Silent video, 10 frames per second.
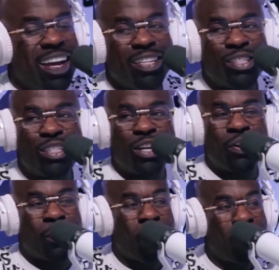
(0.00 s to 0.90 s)
That's
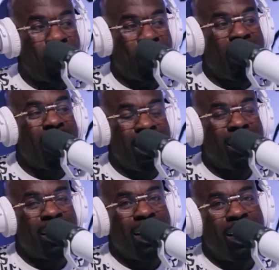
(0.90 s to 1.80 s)
so intense.
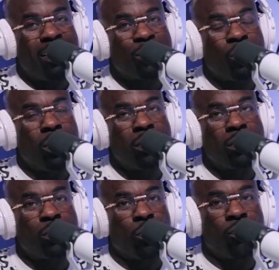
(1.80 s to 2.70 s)
yeah, yeah. So
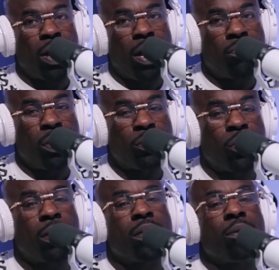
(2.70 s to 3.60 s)
he's a
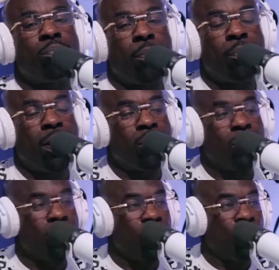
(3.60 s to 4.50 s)
survivor. He tried to get my
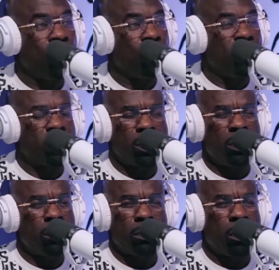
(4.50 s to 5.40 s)
mother to go, but
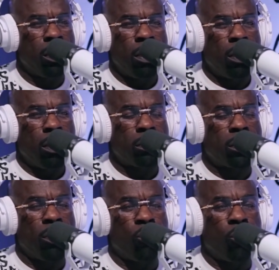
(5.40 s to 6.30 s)
she's
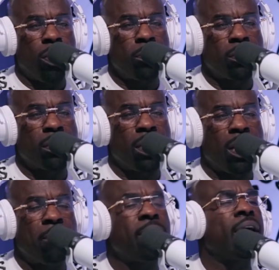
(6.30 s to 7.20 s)
a tough woman.
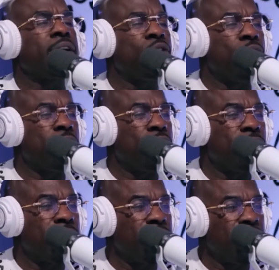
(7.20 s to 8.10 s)
She's like, I'm not
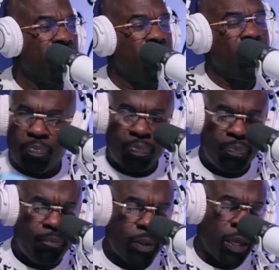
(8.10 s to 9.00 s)
going over there.
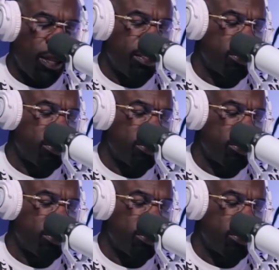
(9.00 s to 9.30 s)
Wow.